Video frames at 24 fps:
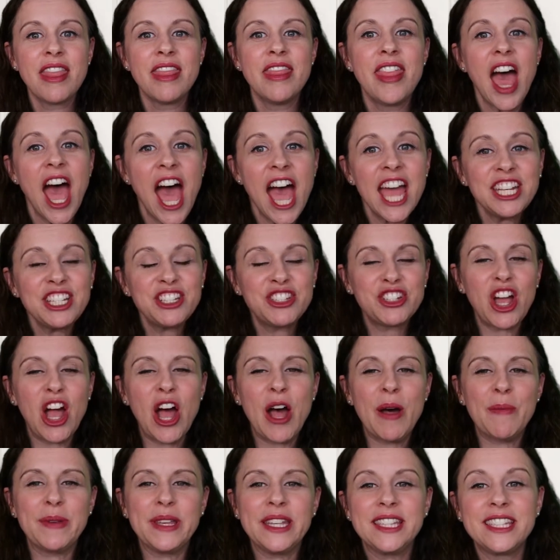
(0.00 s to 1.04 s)
That
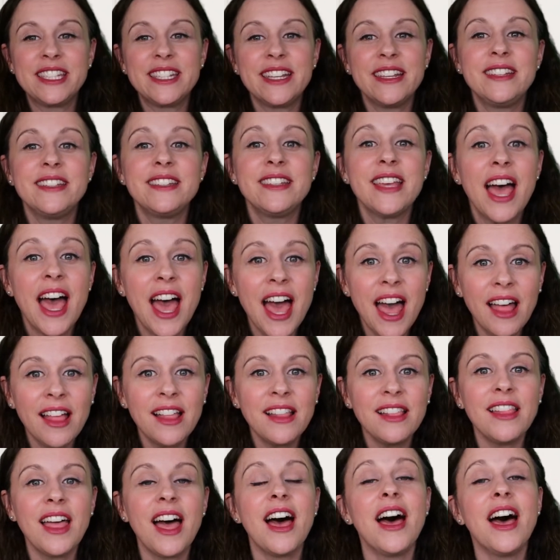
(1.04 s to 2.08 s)
job is to
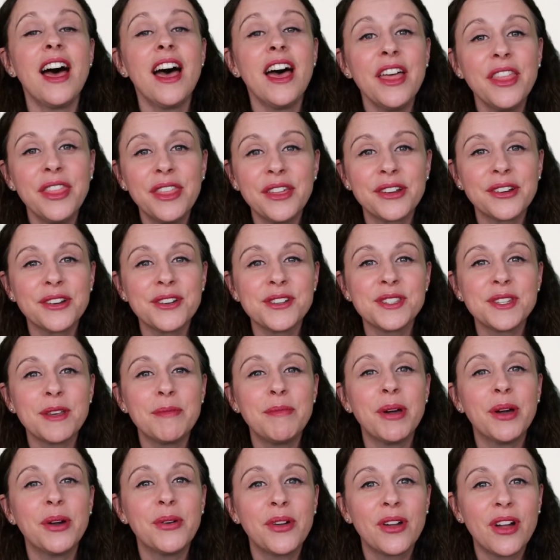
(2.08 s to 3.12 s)
tell others
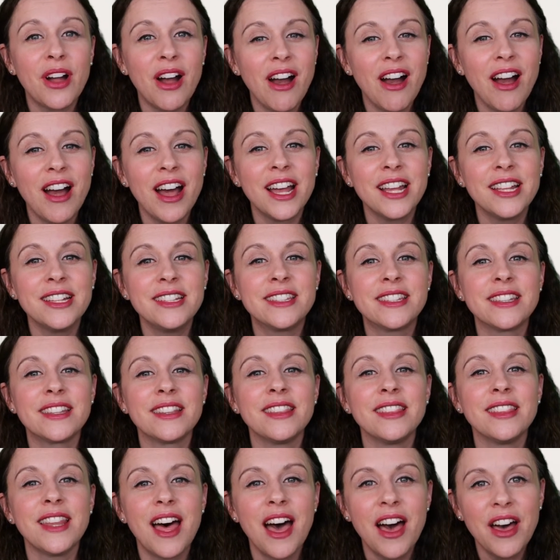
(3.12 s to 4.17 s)
about God's
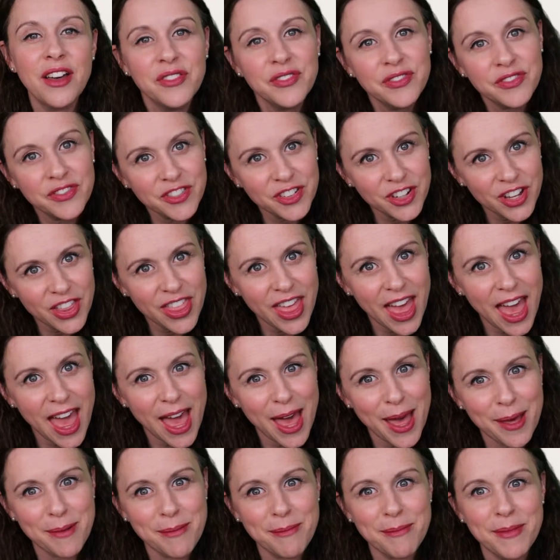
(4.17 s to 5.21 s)
love for
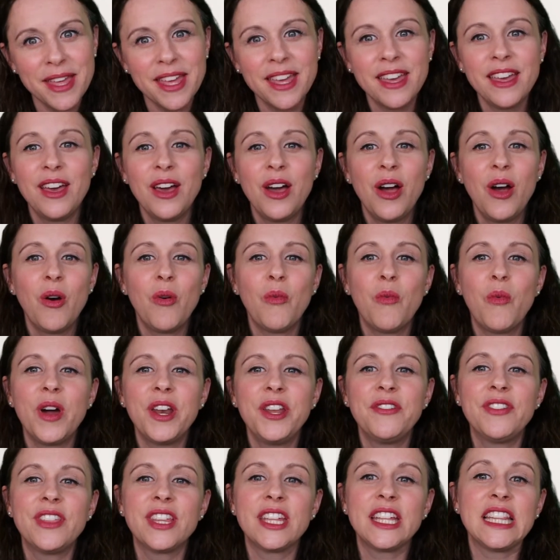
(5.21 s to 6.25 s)
them. One
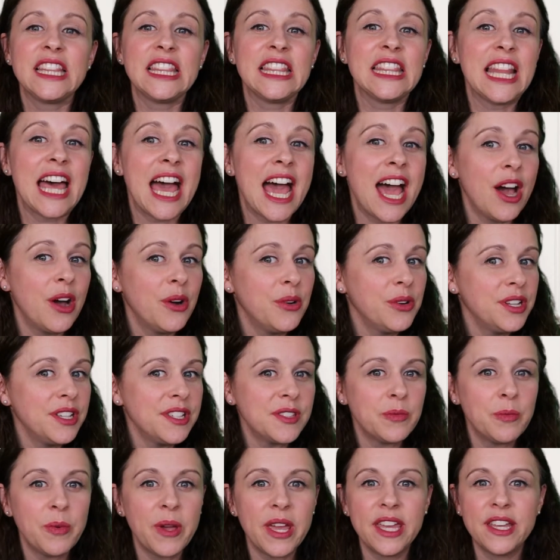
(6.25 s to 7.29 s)
of the
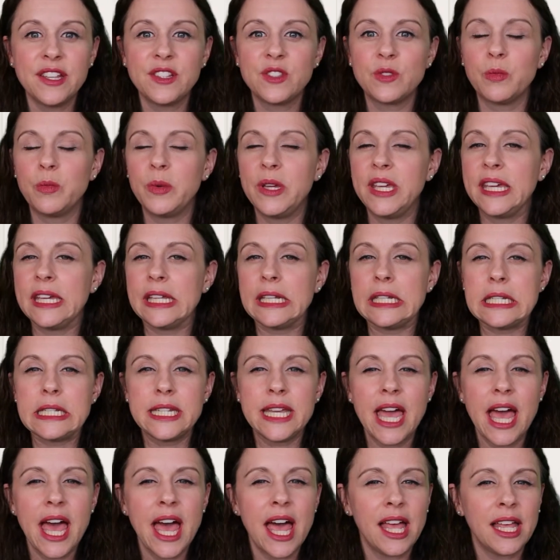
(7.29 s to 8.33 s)
loudest ways we can
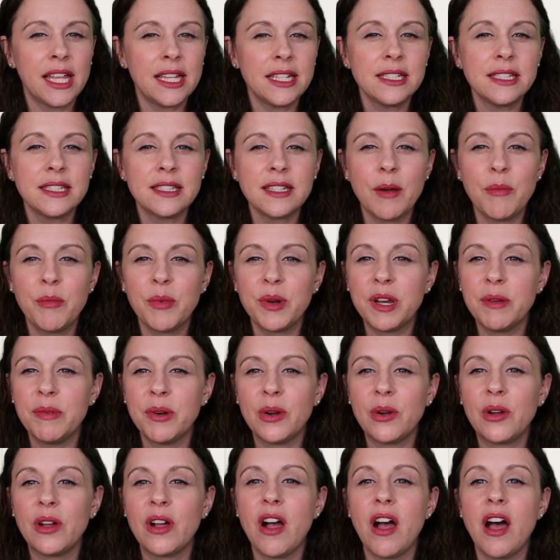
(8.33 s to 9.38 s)
tell someone
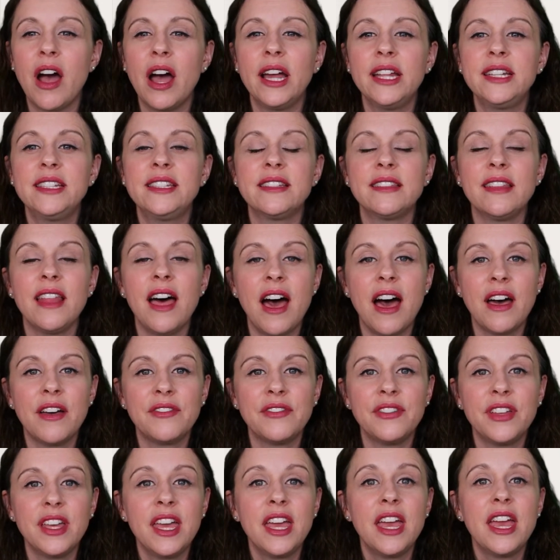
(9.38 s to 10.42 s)
about God's
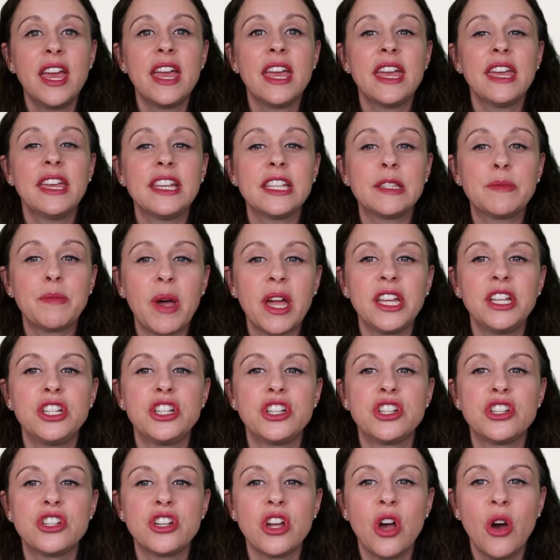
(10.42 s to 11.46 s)
love is by
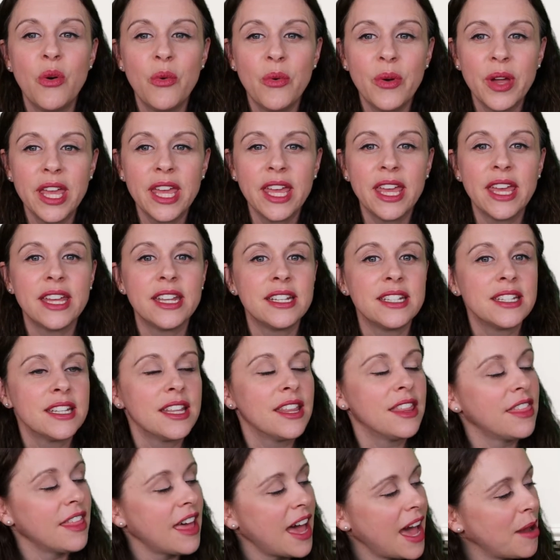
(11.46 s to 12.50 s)
showing it
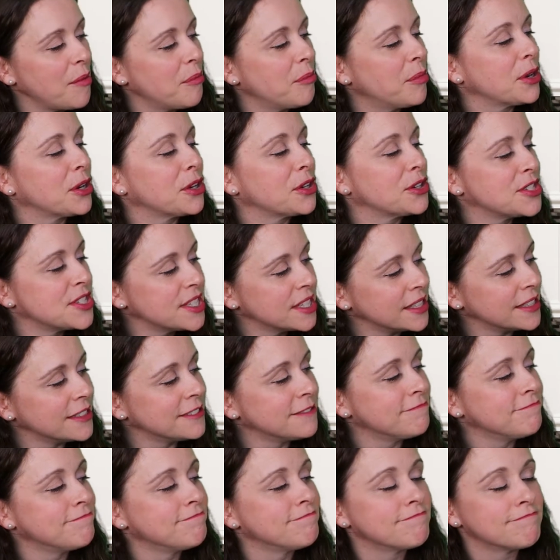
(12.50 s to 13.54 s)
to that
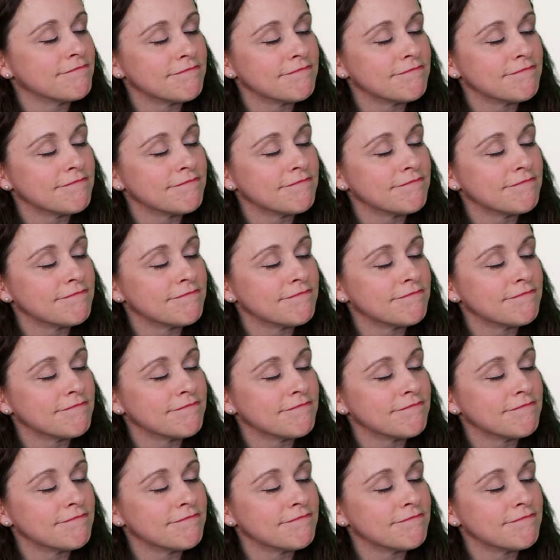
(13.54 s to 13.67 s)
person.